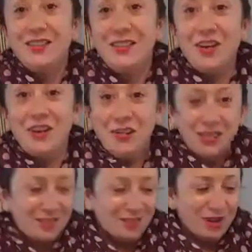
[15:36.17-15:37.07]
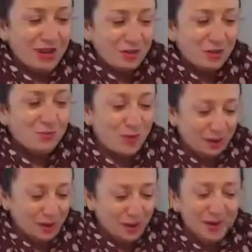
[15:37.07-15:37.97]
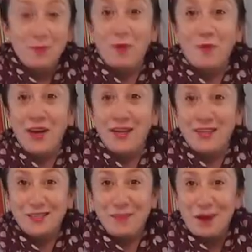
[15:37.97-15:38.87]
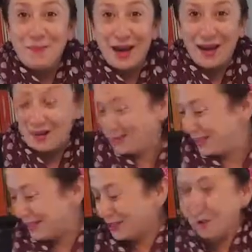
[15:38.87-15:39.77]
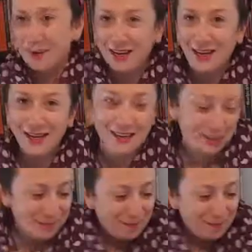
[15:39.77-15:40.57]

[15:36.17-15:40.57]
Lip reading: So just give it a little wriggle and it will find its way back up to the top again.